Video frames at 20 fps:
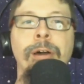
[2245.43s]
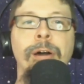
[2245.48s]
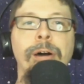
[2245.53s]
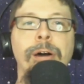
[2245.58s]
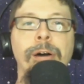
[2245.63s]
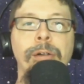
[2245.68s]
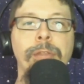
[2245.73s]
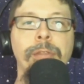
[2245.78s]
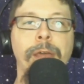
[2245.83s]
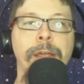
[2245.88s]

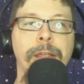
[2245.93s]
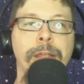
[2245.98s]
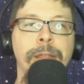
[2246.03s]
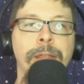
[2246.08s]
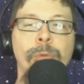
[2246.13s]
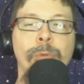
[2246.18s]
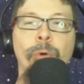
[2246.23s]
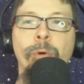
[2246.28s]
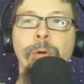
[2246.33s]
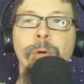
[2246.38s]
All that and
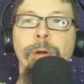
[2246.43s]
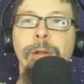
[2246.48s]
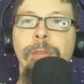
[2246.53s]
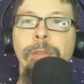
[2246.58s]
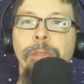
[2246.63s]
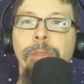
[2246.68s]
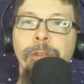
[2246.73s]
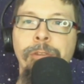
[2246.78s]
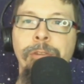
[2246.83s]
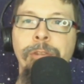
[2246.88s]
more
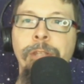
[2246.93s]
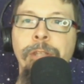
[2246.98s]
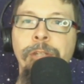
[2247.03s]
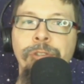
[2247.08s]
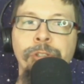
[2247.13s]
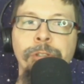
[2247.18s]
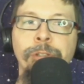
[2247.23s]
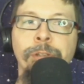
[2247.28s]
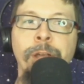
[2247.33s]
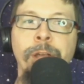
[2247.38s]
on this
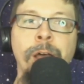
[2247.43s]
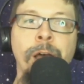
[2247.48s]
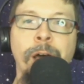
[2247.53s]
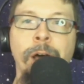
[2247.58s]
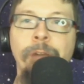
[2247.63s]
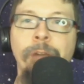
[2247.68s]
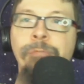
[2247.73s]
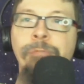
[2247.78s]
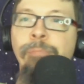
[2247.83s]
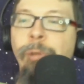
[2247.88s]
edition
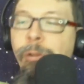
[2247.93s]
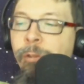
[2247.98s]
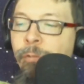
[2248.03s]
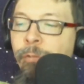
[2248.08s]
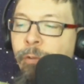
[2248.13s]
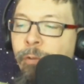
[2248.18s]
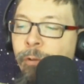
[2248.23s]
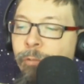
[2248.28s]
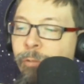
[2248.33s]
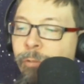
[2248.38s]
of
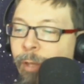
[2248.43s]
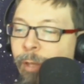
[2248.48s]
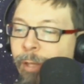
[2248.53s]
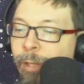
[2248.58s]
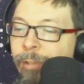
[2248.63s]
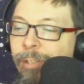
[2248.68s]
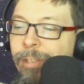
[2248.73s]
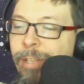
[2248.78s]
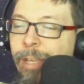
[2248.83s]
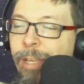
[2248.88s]
Multiverse
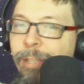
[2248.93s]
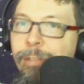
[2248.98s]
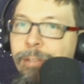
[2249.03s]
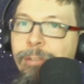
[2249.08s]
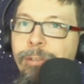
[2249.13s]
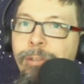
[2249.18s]
Tonight.